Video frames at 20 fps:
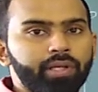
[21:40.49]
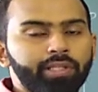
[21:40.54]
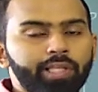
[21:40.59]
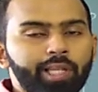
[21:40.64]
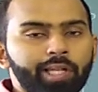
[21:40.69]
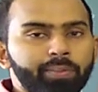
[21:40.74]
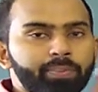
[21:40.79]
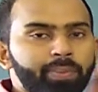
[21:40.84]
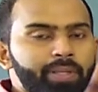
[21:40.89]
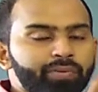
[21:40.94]

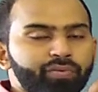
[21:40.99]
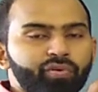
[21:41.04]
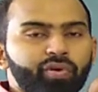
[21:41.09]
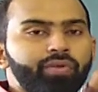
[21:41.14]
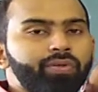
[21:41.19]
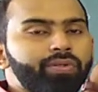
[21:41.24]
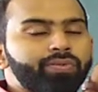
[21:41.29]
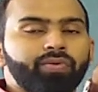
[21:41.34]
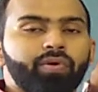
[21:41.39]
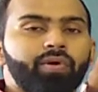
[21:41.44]
then P4
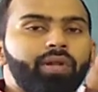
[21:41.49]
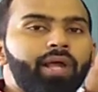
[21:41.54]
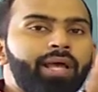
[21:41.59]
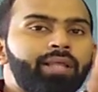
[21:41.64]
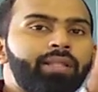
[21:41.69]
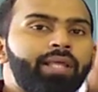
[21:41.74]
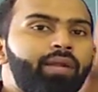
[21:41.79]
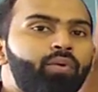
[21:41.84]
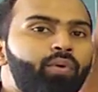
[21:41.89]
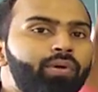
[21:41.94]
V4,
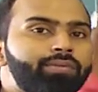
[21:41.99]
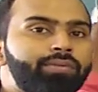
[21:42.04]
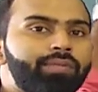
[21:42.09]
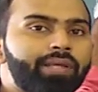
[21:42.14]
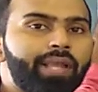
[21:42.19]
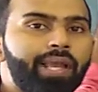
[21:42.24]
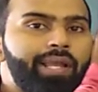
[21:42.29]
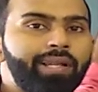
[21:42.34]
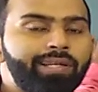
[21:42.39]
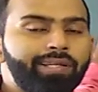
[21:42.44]
and then once
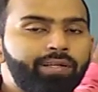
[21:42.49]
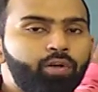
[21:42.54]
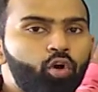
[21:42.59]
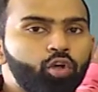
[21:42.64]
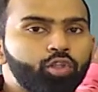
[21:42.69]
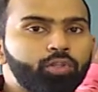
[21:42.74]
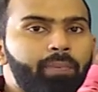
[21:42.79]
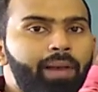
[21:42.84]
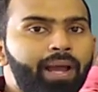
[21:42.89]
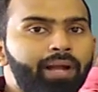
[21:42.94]
again it
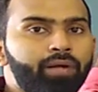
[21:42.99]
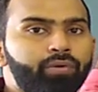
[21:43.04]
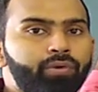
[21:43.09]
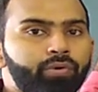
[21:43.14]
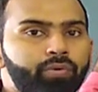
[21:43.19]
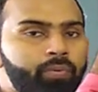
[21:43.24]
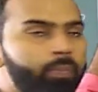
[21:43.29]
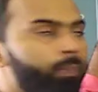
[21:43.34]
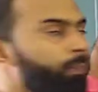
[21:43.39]
goes back to